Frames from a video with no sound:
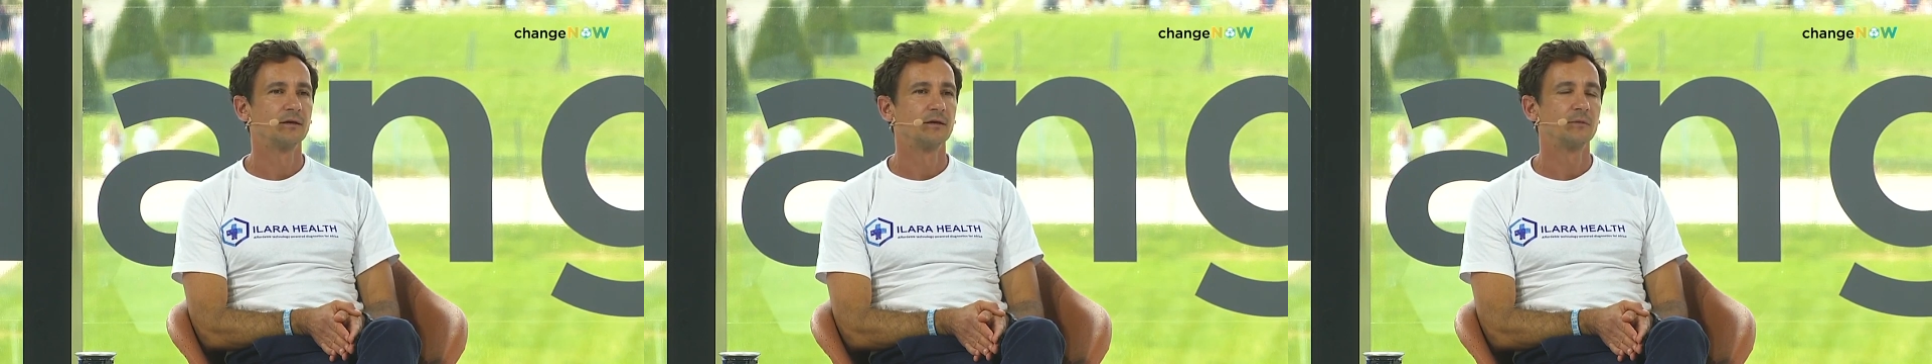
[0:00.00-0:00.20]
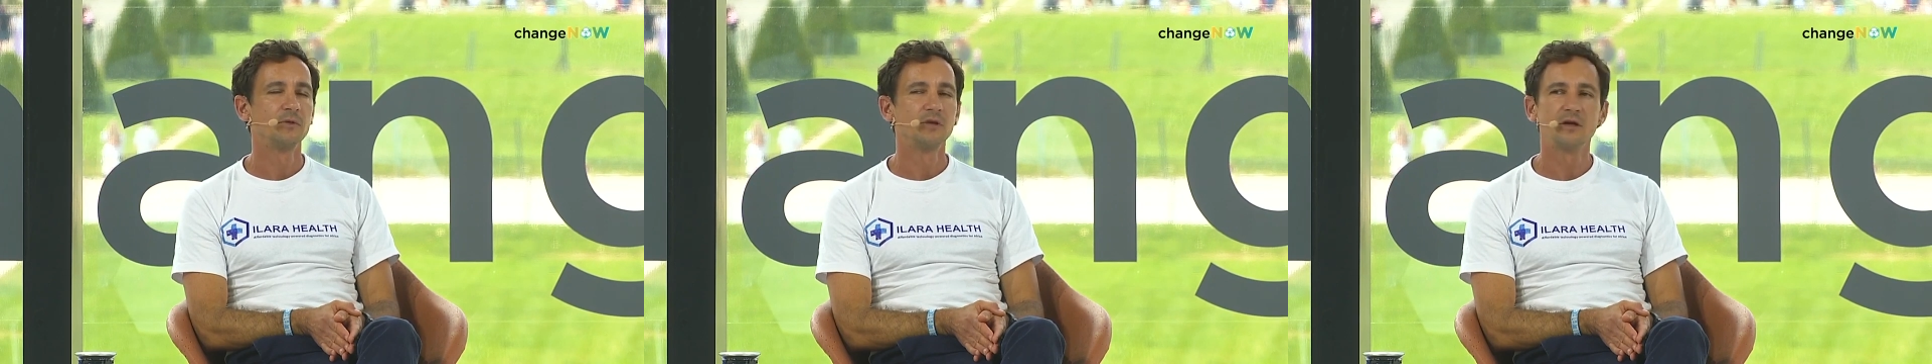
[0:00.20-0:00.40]

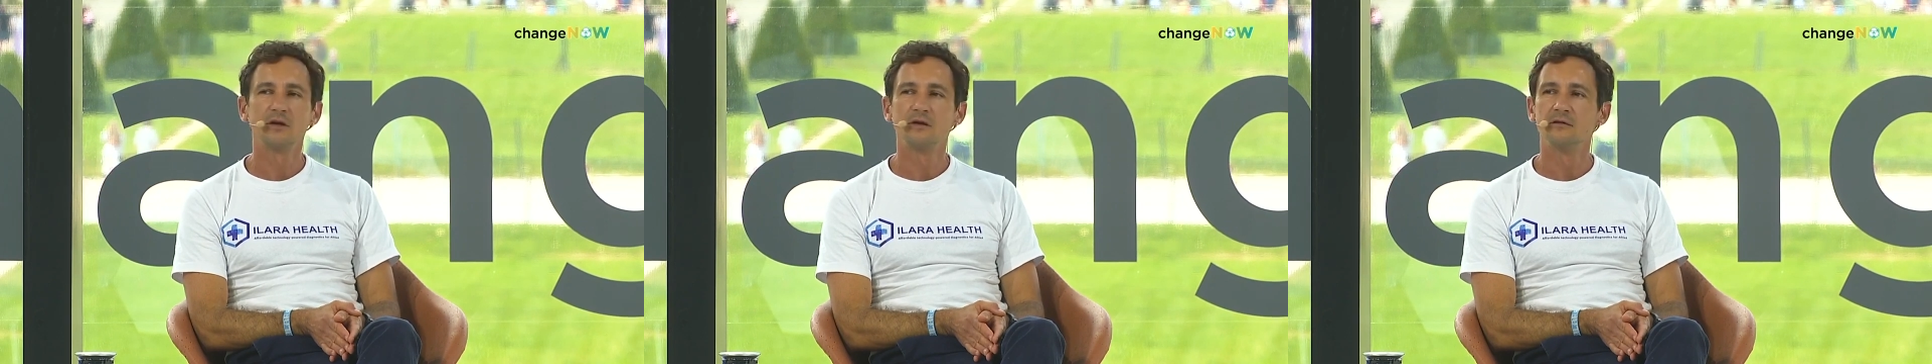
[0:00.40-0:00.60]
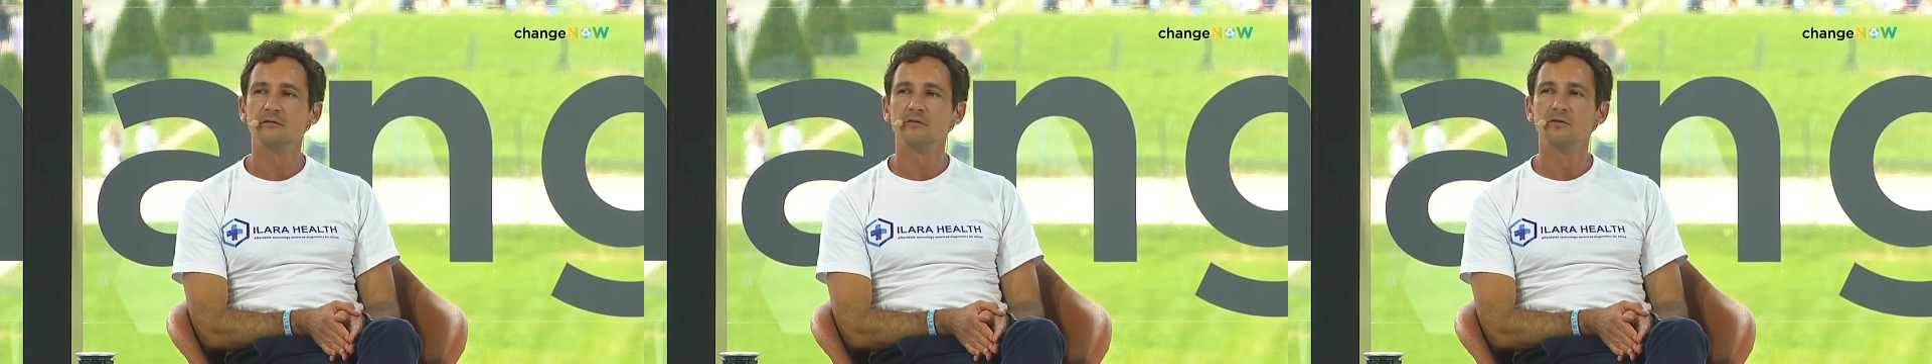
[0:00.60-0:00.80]

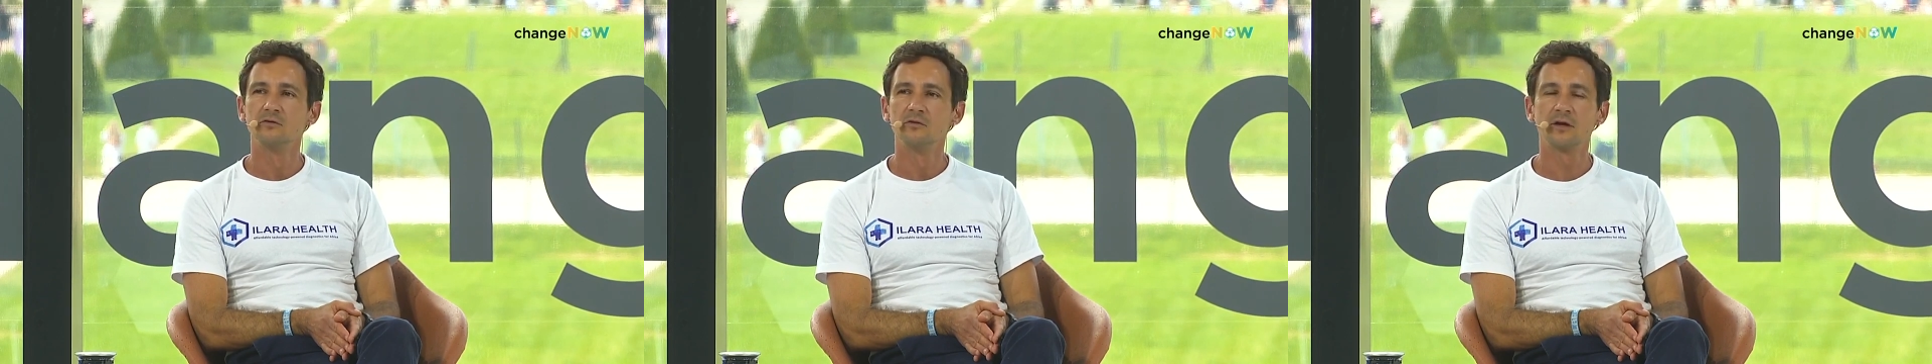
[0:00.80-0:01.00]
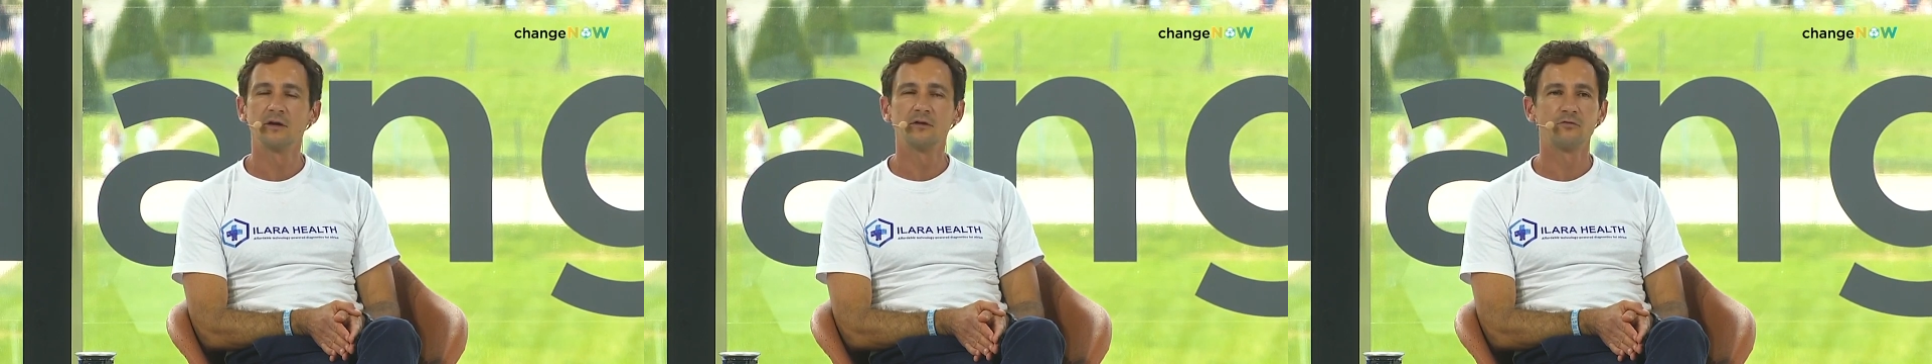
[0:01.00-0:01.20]
Emilian, you
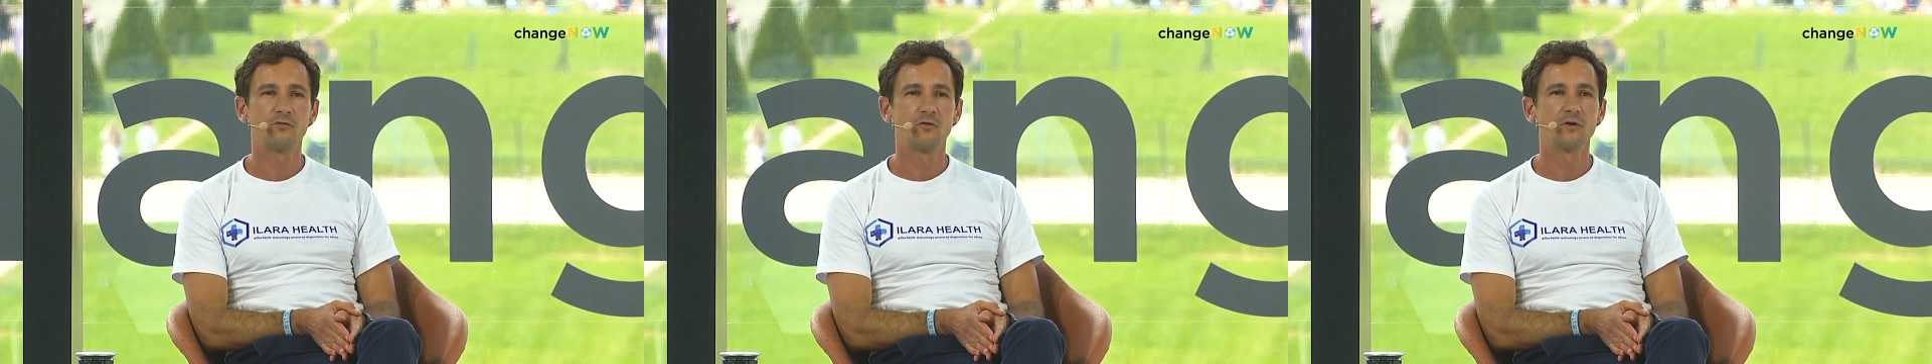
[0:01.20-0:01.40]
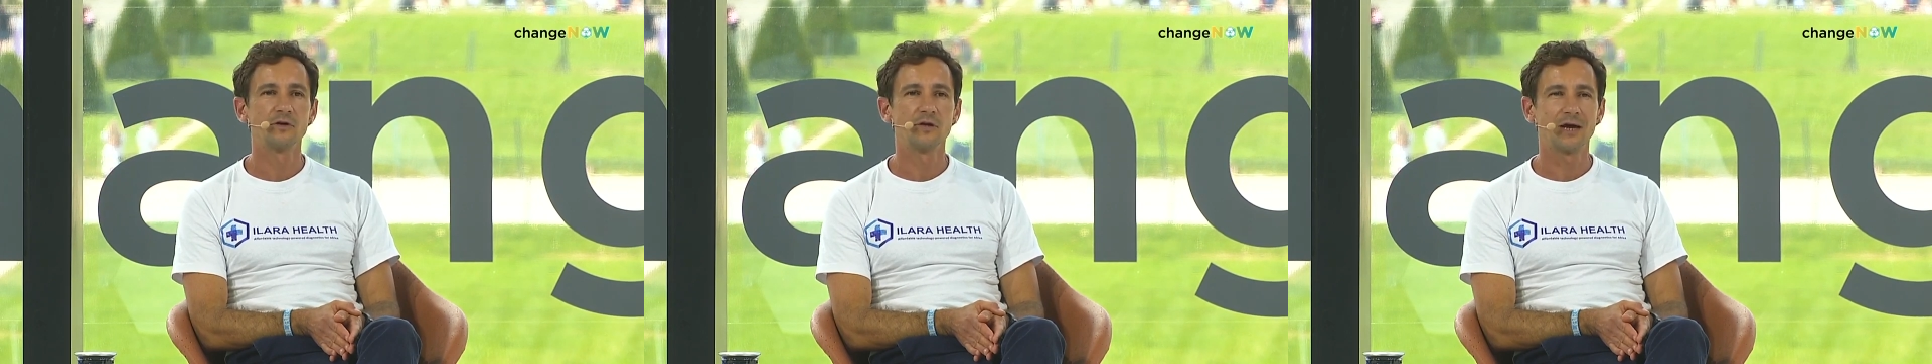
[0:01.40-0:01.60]
can
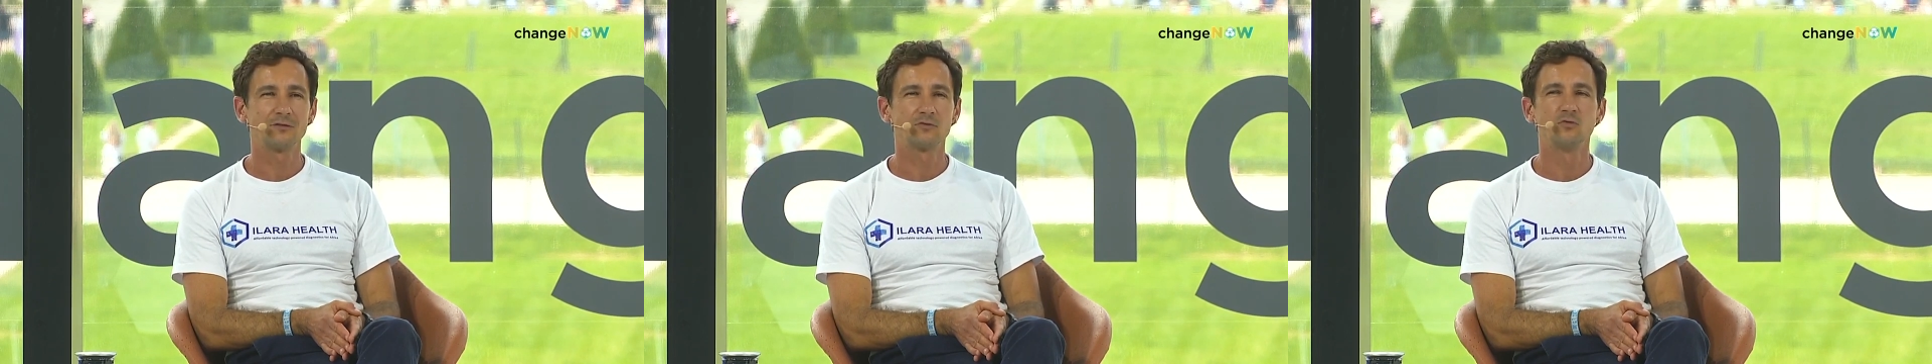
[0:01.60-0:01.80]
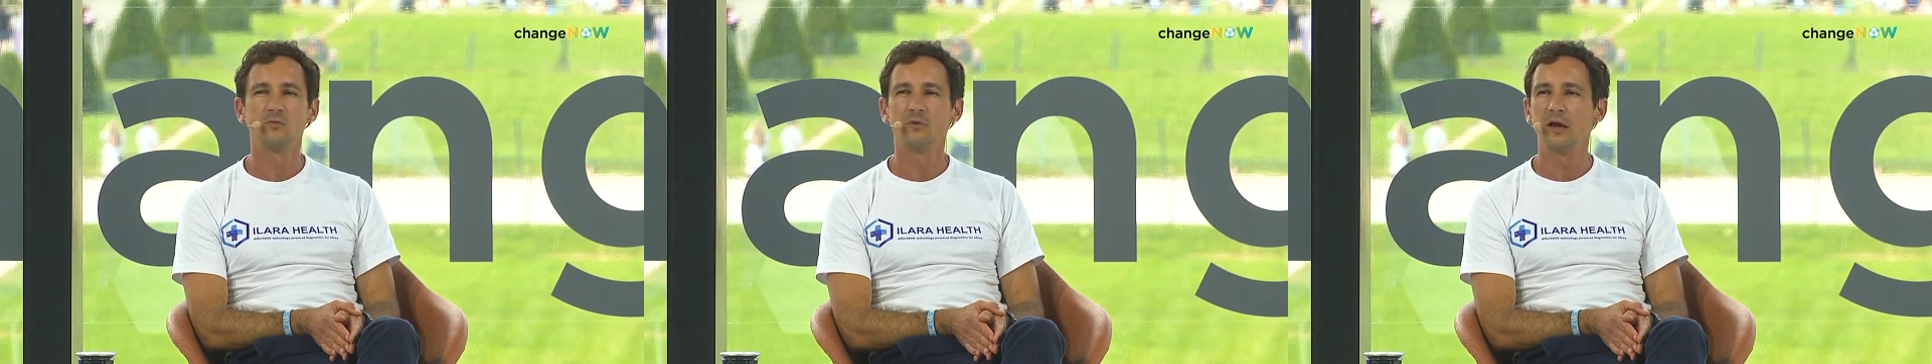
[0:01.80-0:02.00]
afford not
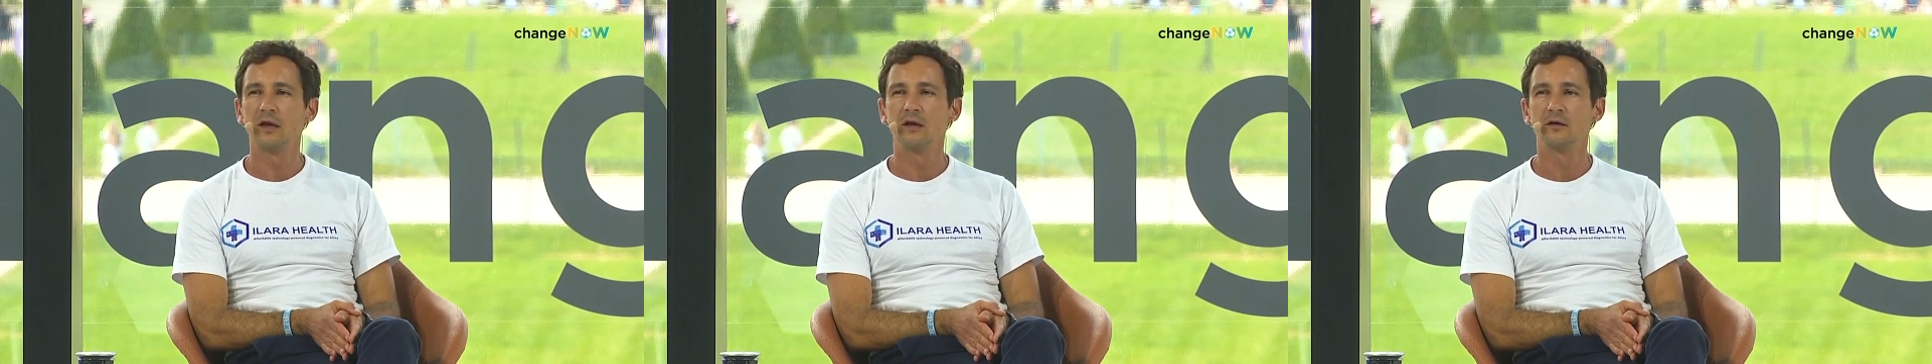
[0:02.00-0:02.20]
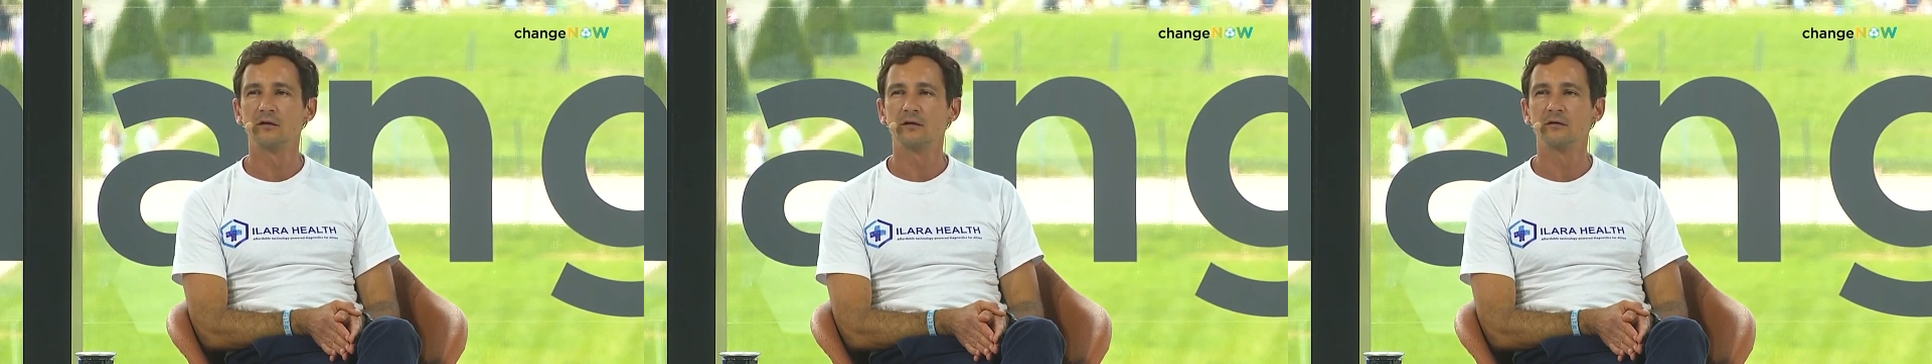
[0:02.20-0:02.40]
to make